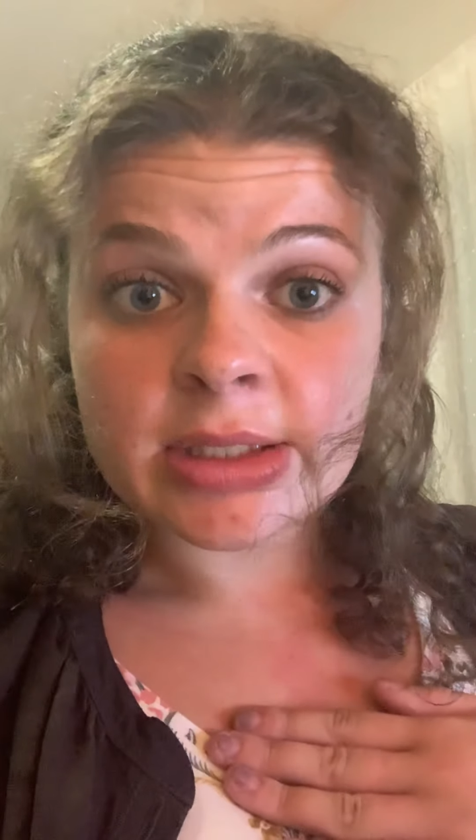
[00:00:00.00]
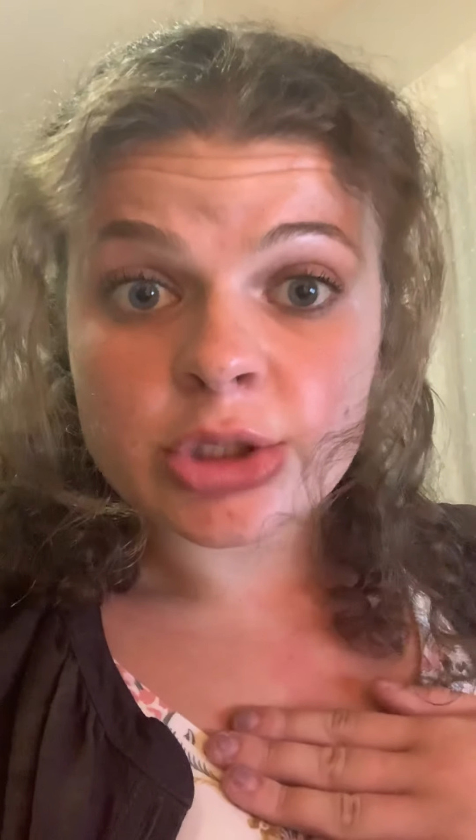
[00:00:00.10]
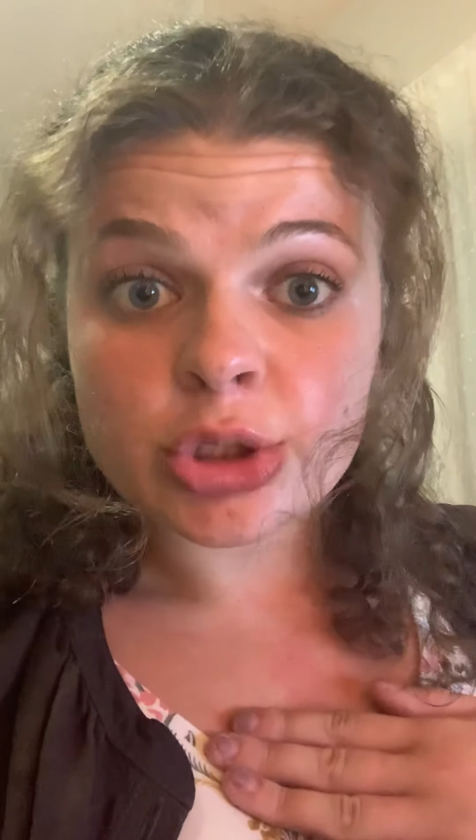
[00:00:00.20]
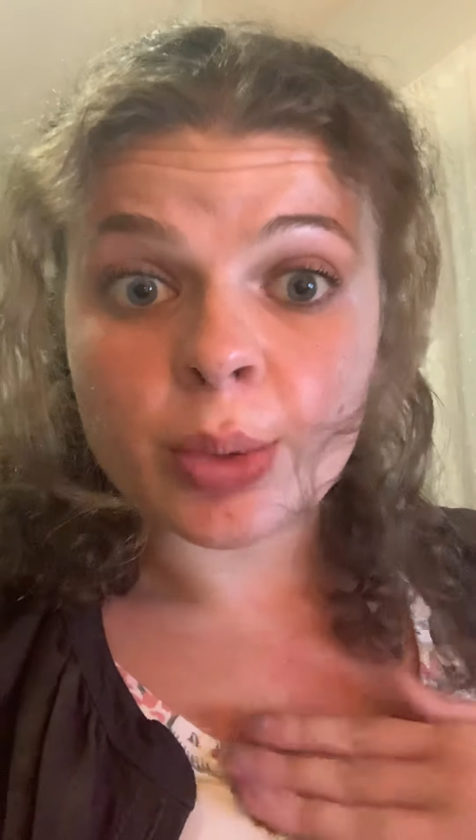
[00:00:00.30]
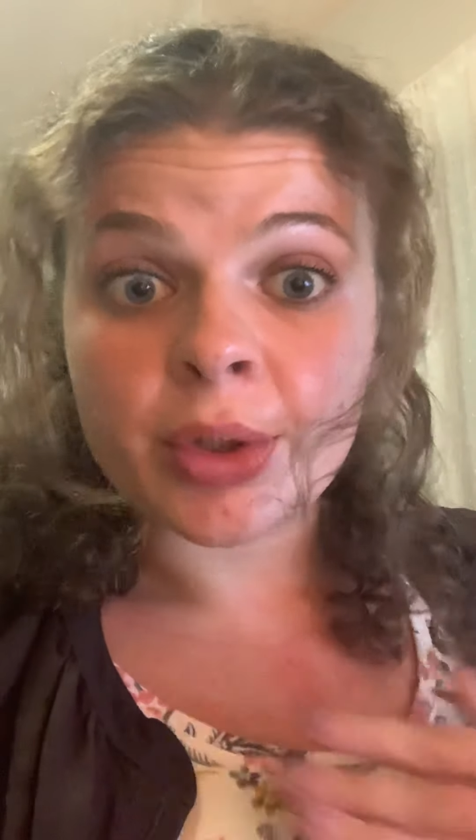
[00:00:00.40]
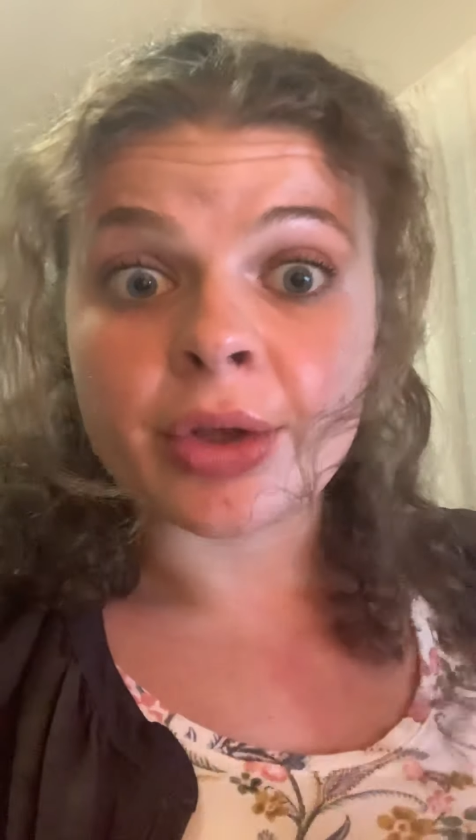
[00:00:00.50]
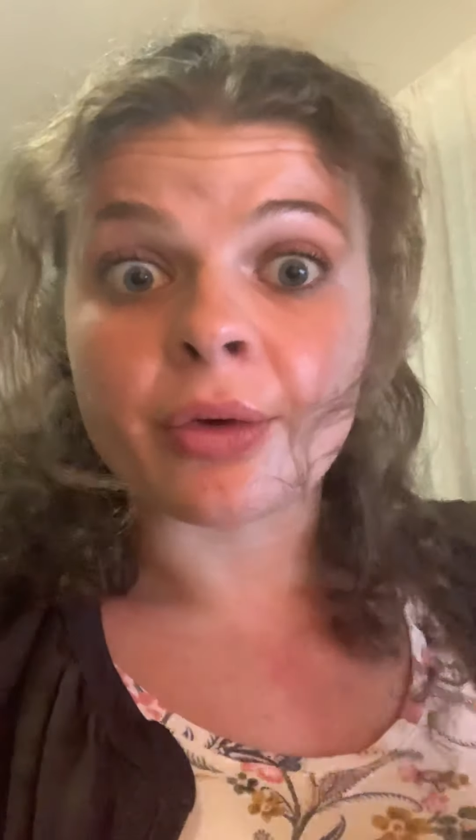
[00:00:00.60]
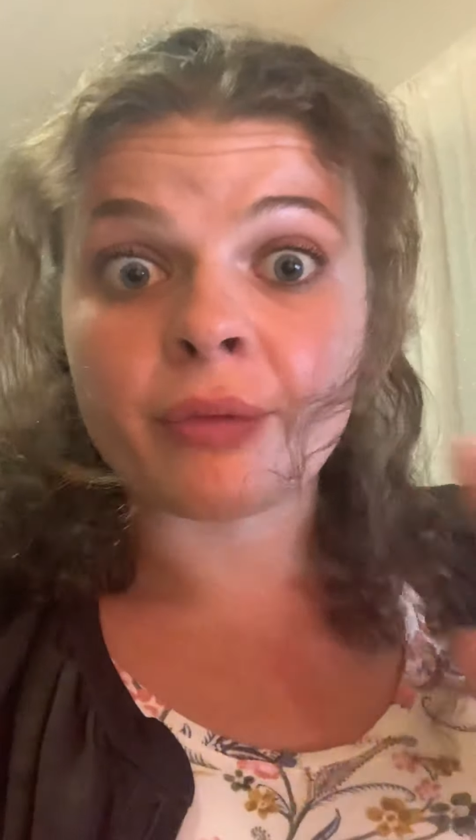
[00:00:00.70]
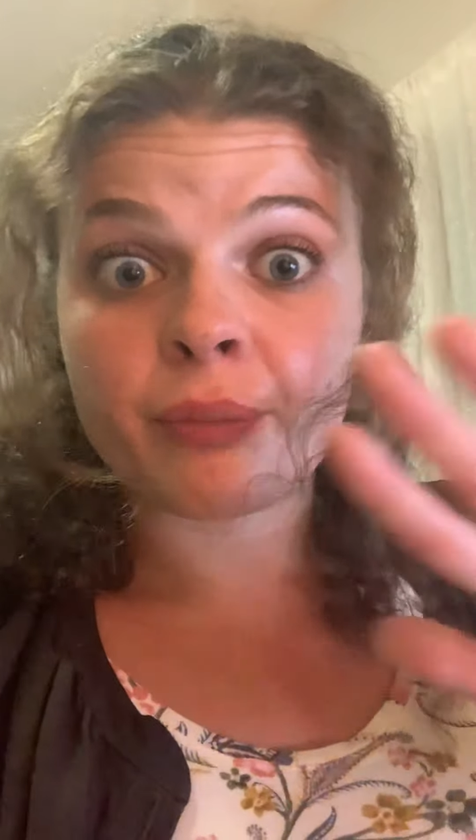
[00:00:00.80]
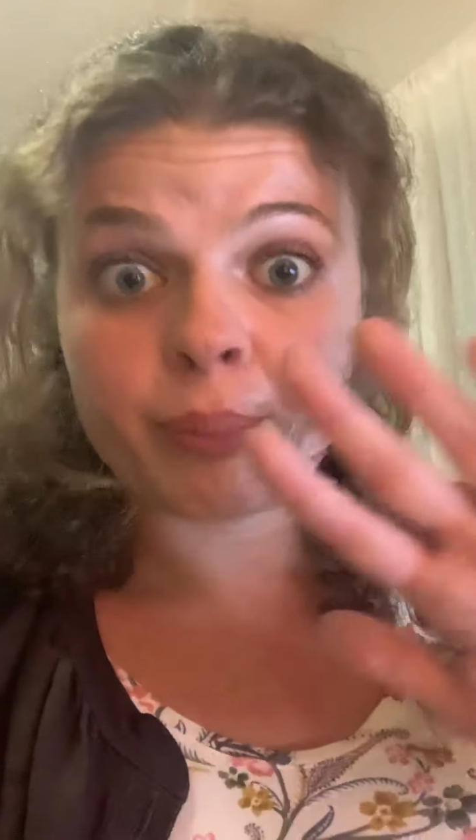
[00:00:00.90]
showing
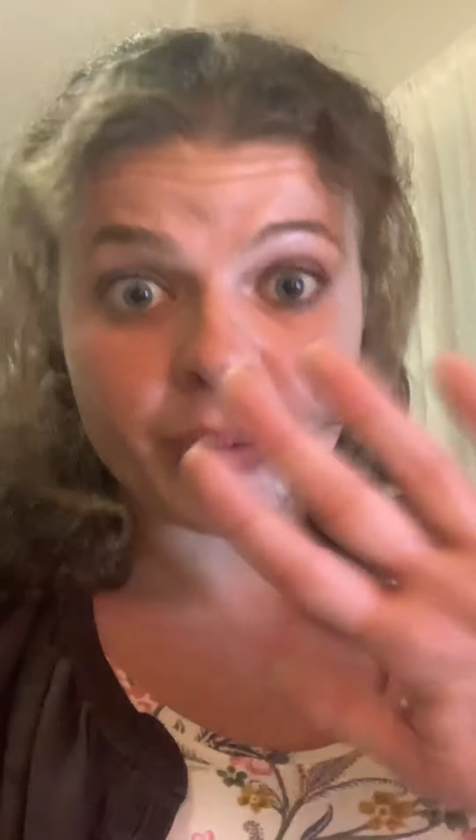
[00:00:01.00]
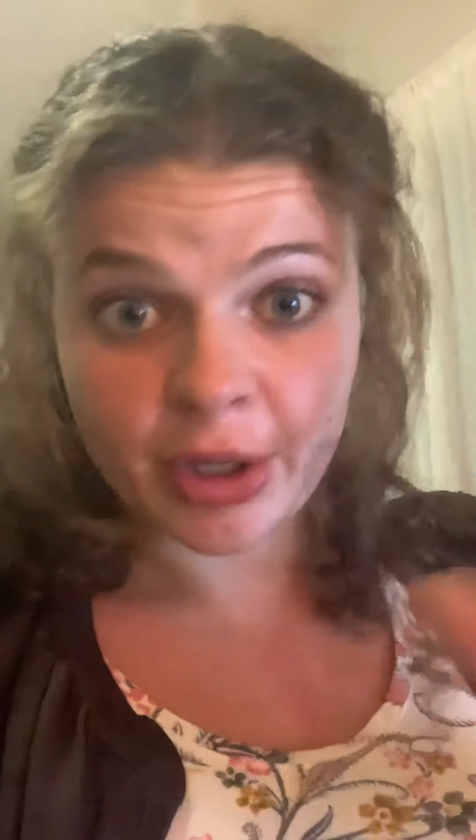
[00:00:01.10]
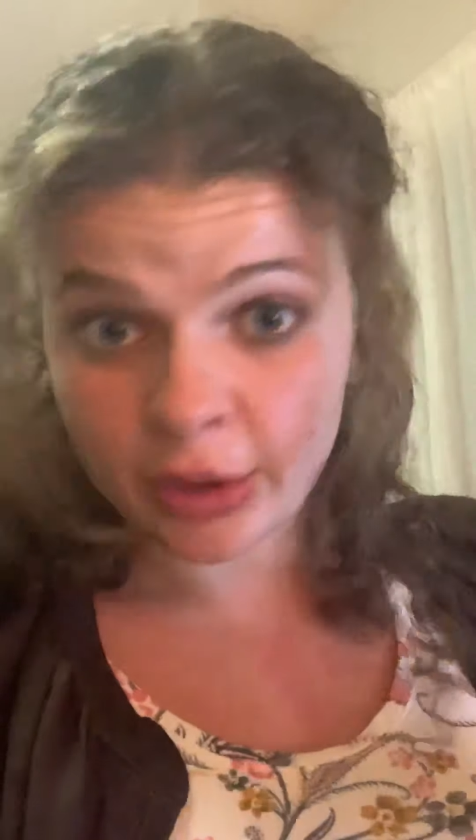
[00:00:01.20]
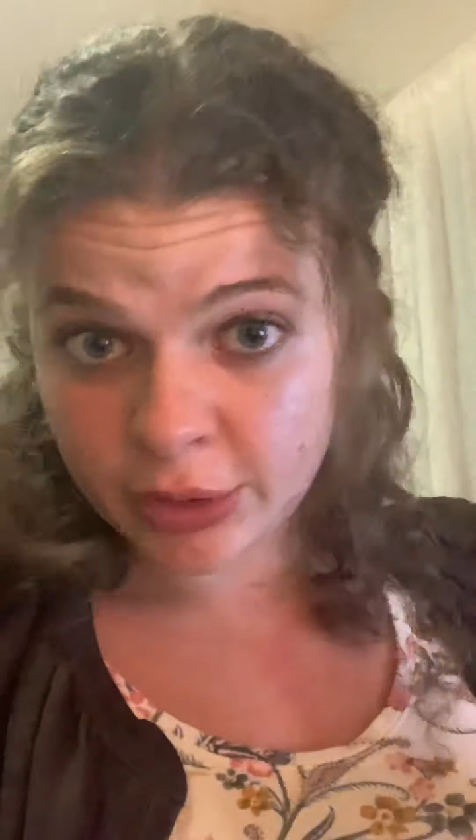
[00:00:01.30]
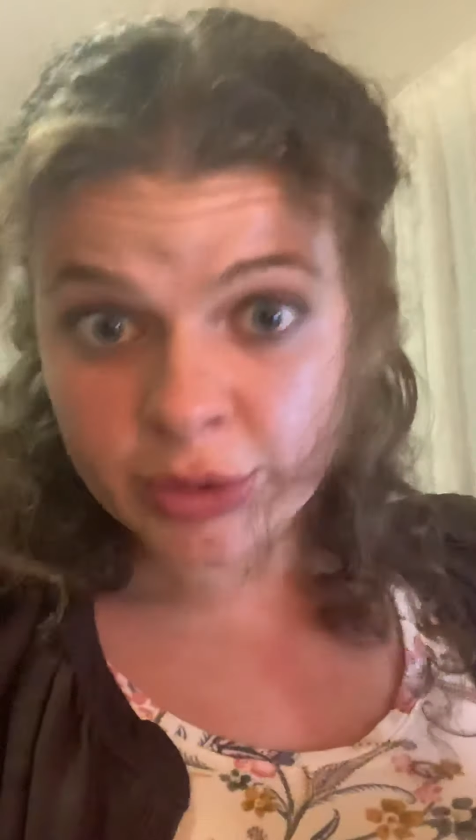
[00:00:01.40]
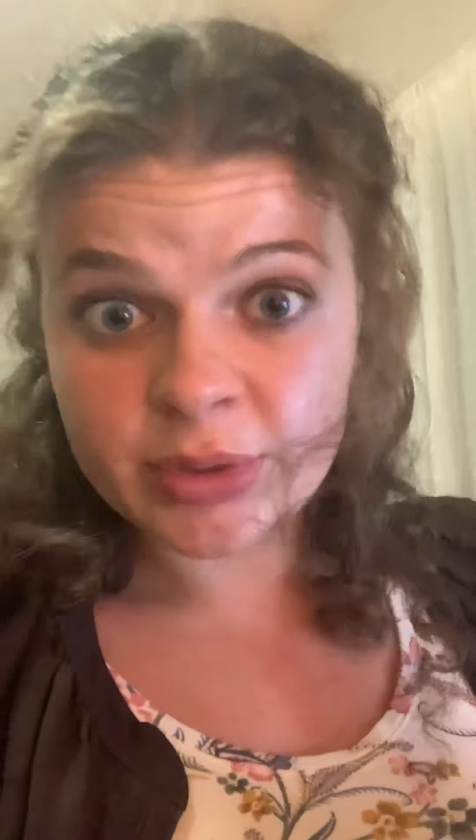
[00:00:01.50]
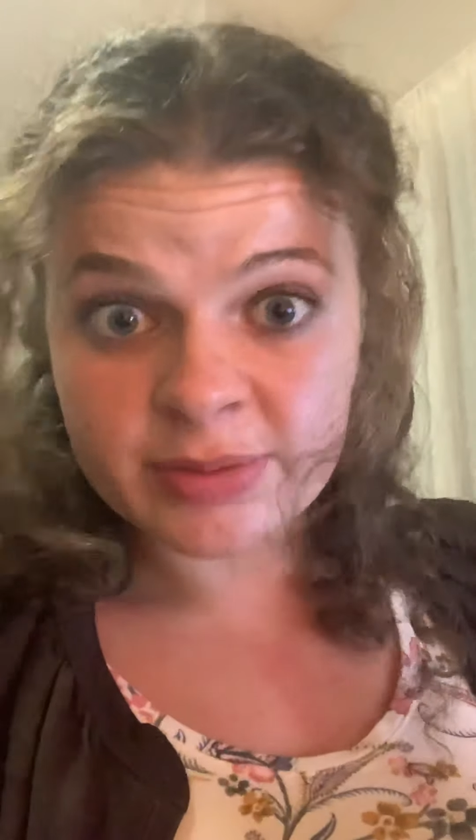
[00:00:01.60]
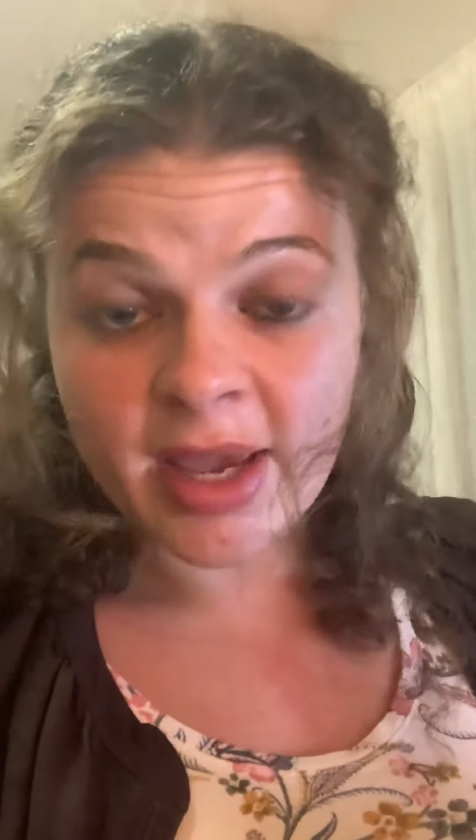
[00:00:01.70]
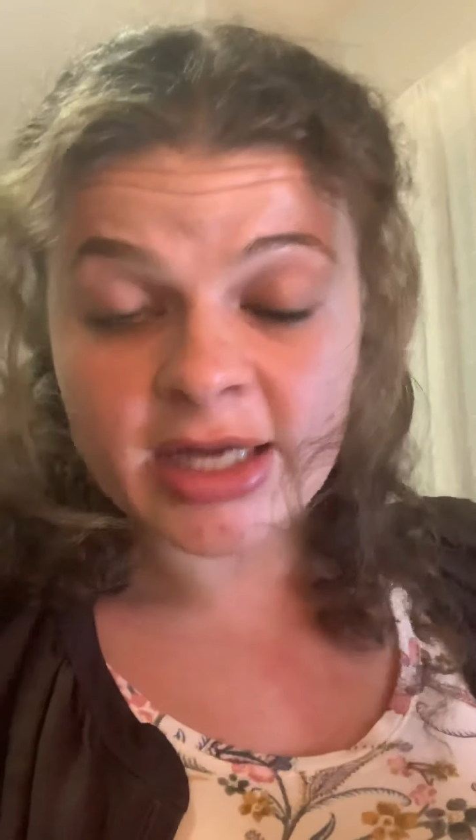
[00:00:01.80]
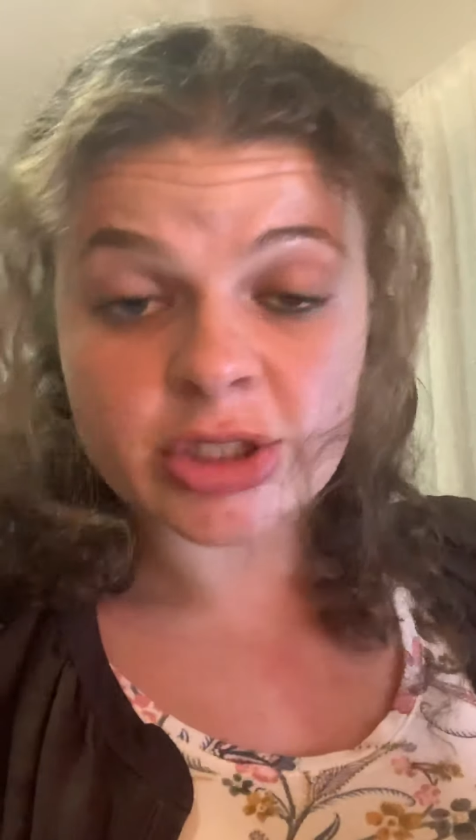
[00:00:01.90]
your peers
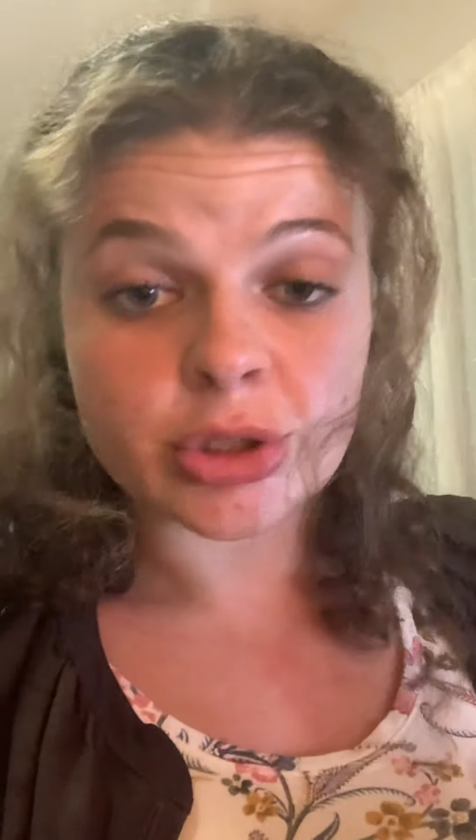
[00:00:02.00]
respect,